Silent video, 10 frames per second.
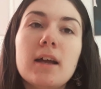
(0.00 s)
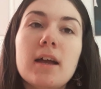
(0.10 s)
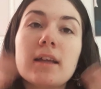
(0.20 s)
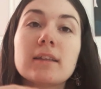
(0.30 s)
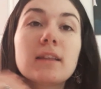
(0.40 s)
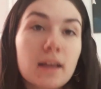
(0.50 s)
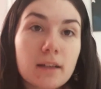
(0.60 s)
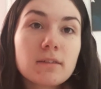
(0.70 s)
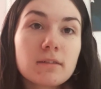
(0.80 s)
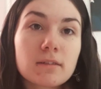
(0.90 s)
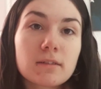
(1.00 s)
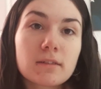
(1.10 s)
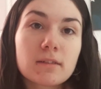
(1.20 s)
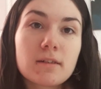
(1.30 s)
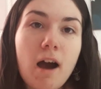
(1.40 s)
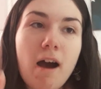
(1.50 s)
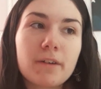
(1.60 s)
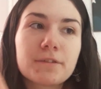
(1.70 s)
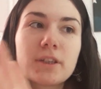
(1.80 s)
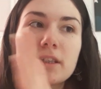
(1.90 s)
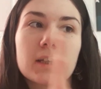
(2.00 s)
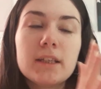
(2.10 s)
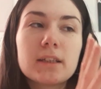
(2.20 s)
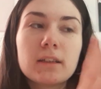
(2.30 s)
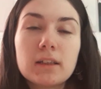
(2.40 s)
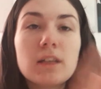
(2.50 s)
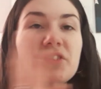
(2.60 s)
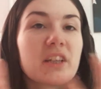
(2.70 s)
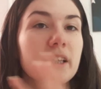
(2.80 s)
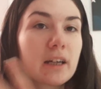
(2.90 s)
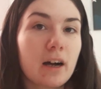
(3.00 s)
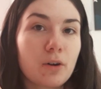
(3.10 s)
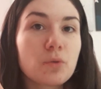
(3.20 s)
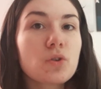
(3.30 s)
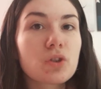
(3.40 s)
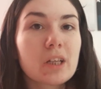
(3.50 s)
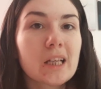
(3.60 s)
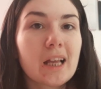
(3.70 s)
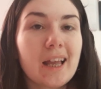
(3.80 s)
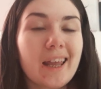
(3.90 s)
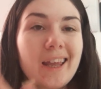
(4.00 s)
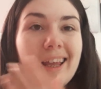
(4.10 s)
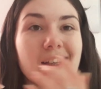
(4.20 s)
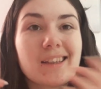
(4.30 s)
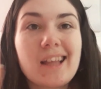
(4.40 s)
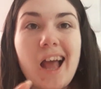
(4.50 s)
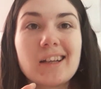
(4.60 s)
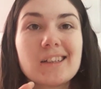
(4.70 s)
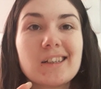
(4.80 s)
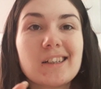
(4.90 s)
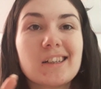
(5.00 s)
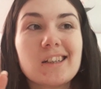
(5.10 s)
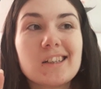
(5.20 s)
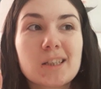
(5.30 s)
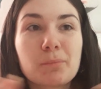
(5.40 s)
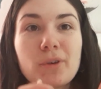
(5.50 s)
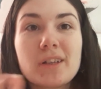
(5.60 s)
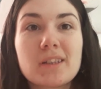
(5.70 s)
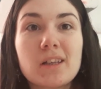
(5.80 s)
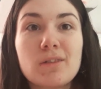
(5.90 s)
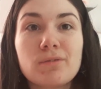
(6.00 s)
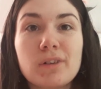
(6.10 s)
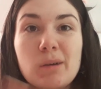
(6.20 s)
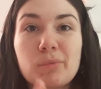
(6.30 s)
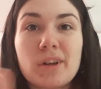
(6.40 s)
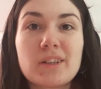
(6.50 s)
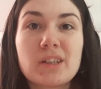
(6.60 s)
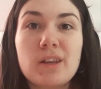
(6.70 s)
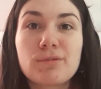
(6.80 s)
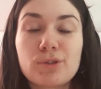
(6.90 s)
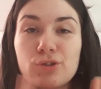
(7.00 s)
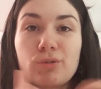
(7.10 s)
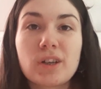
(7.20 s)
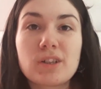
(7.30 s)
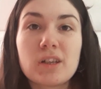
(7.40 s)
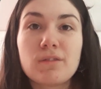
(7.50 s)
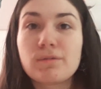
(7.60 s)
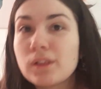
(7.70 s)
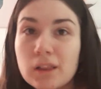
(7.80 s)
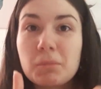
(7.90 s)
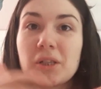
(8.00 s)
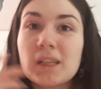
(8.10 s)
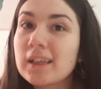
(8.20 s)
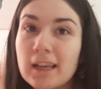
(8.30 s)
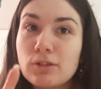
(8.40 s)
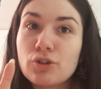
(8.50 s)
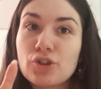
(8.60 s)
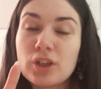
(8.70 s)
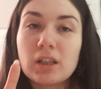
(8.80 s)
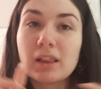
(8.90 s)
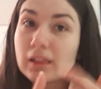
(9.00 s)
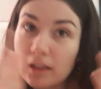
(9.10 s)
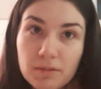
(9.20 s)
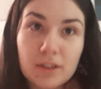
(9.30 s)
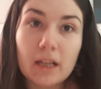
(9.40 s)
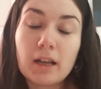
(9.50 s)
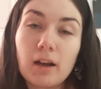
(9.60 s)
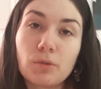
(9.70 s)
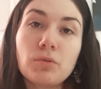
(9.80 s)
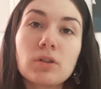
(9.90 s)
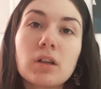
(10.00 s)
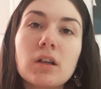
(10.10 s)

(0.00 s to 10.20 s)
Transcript: And then, after Satan leaves that house and that suppressive, oppressive, restrictive, limiting energy leaves that house,